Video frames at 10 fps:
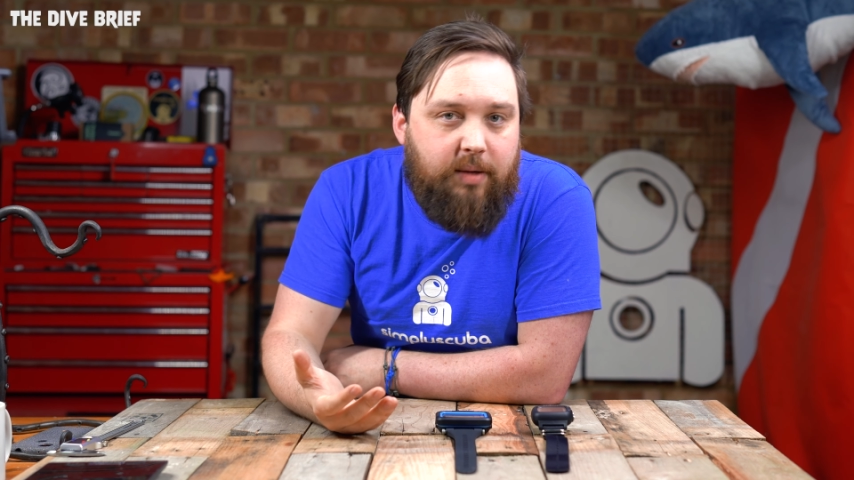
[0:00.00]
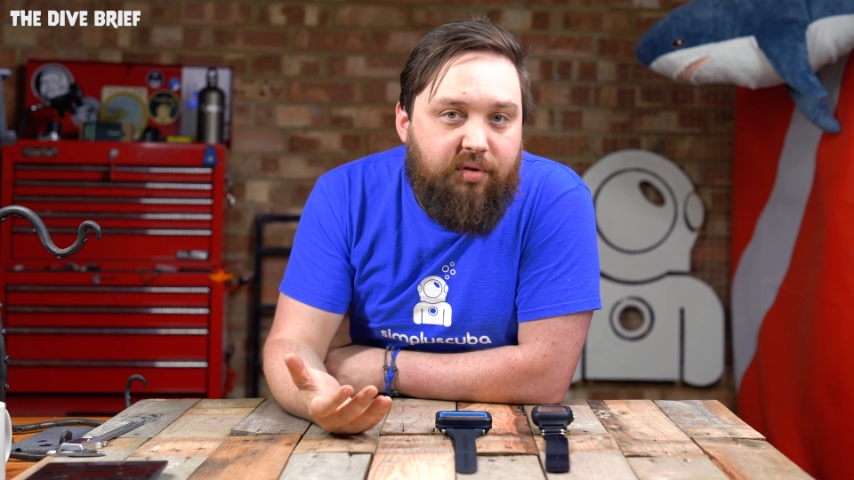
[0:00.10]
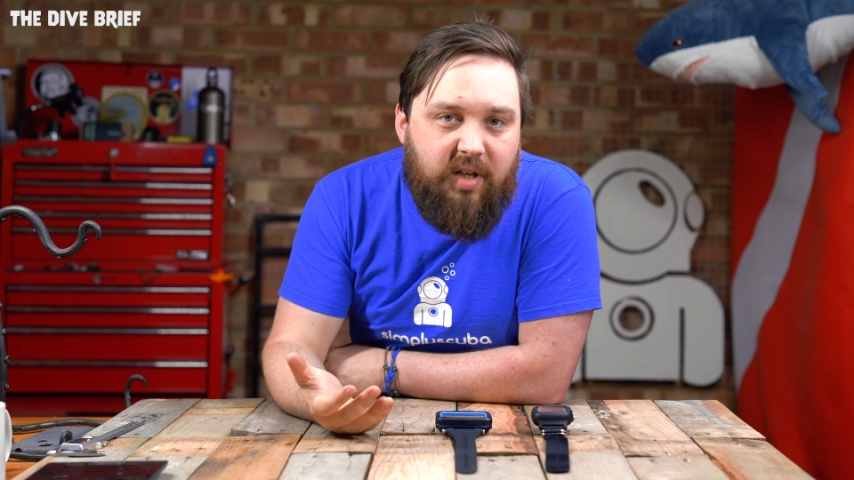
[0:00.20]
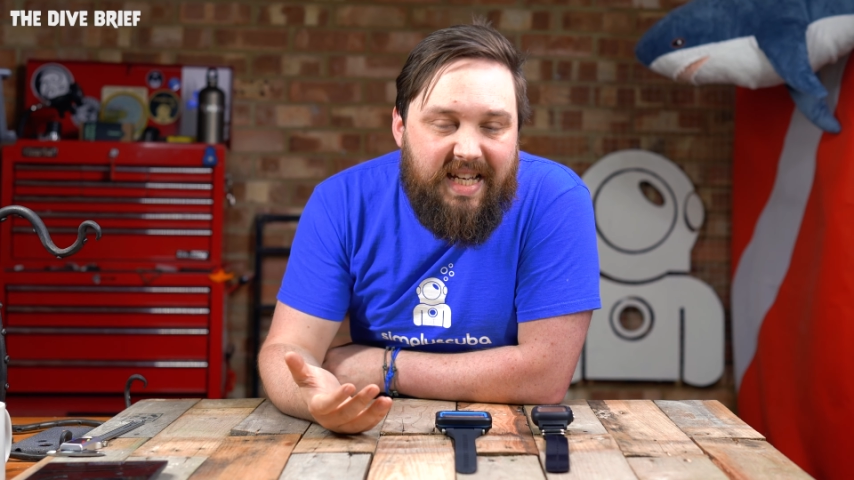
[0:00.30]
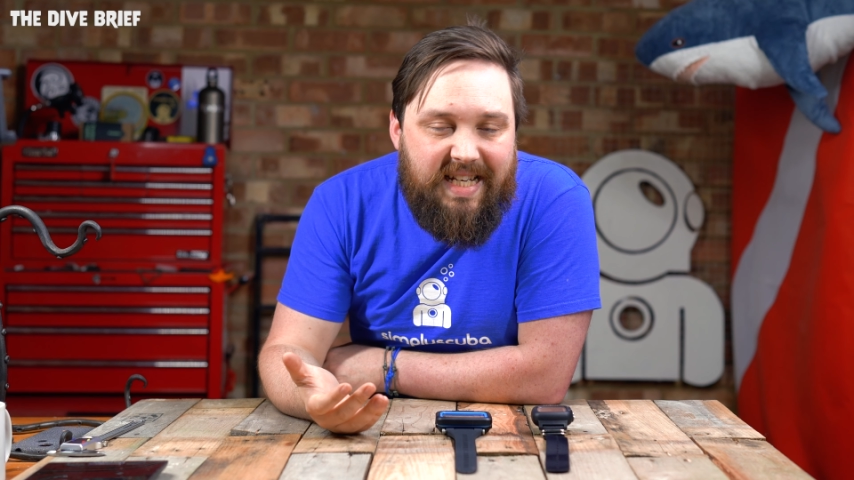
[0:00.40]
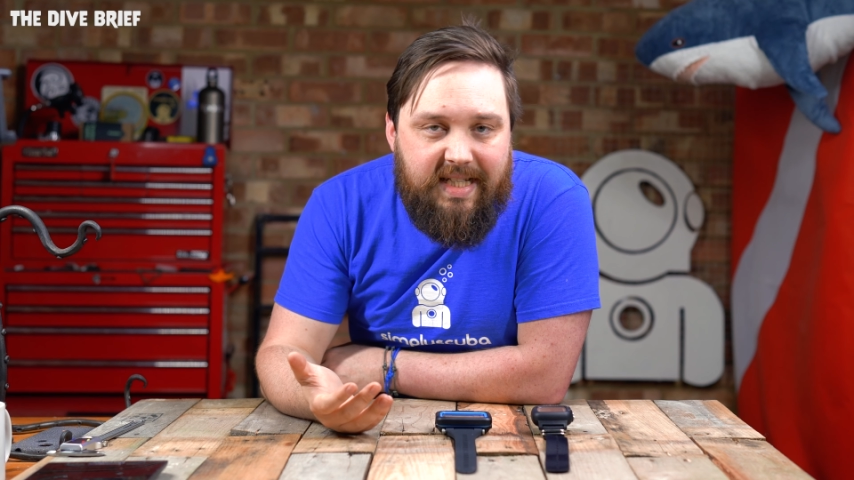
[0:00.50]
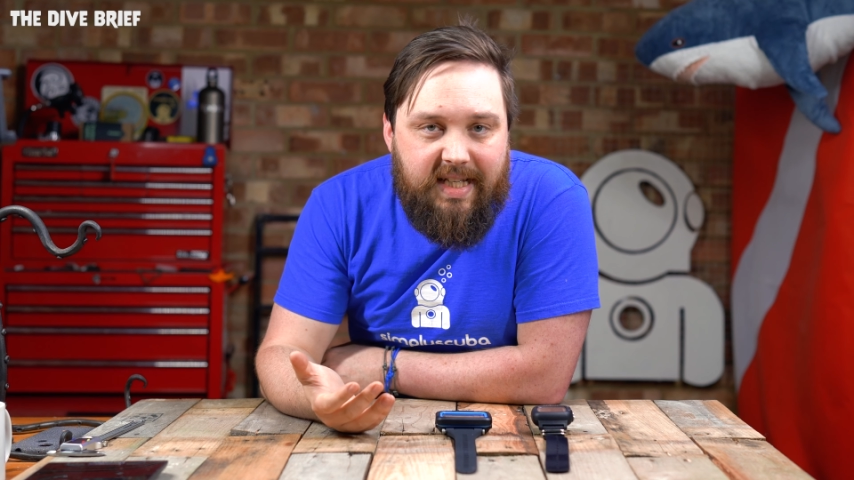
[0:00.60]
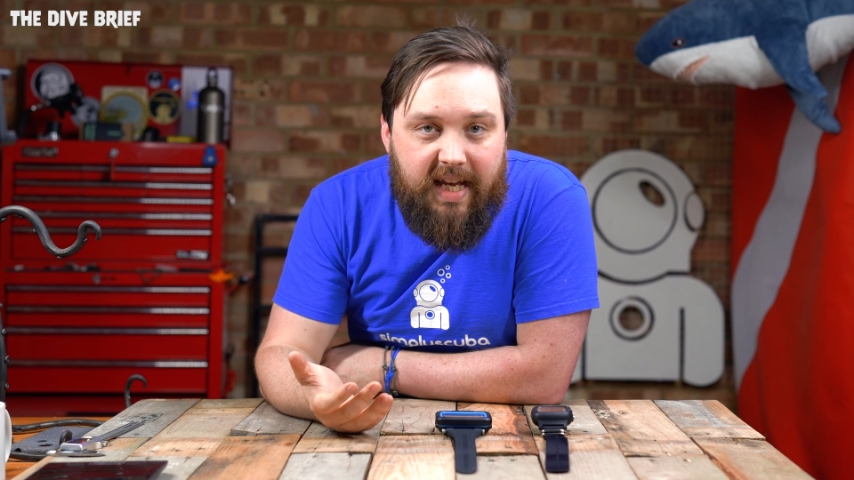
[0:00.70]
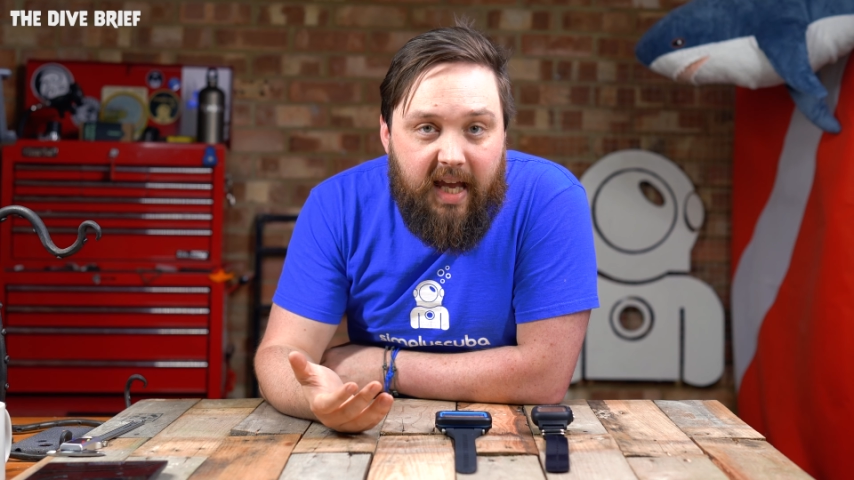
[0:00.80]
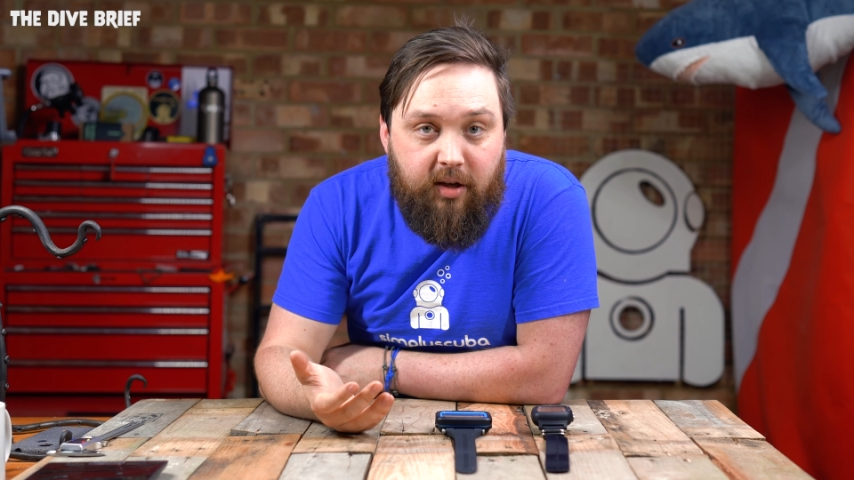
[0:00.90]
pretty easy
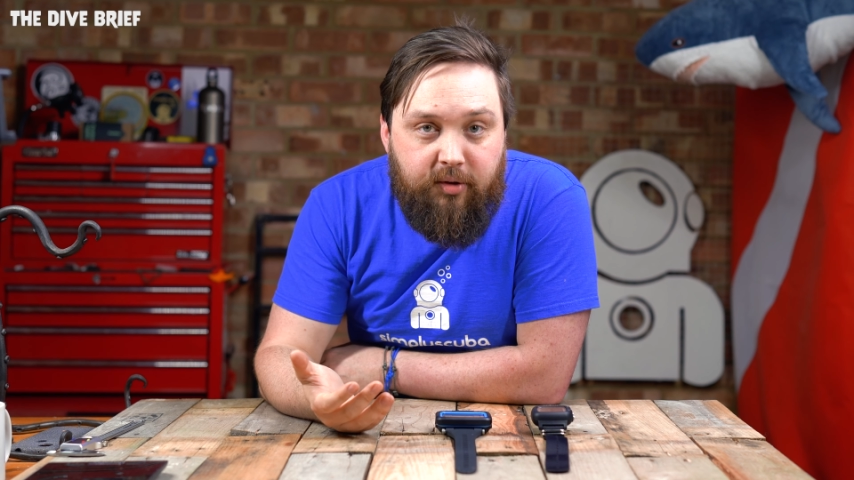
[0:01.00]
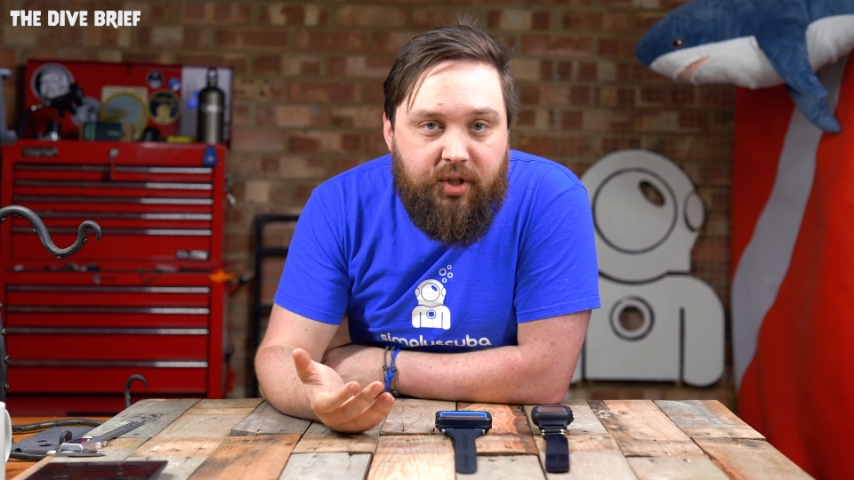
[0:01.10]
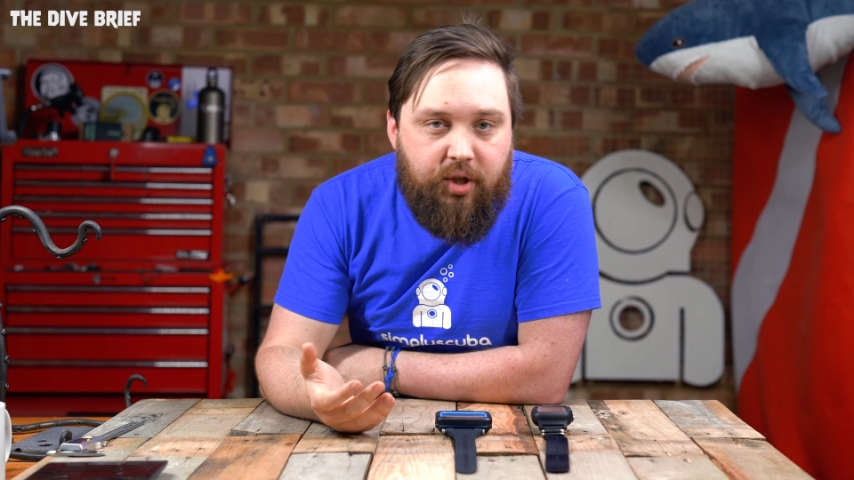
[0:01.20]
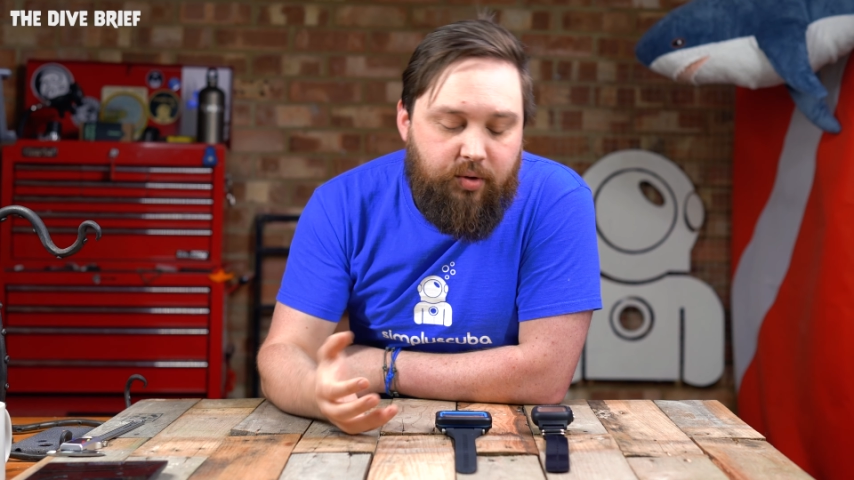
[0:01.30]
to get used to.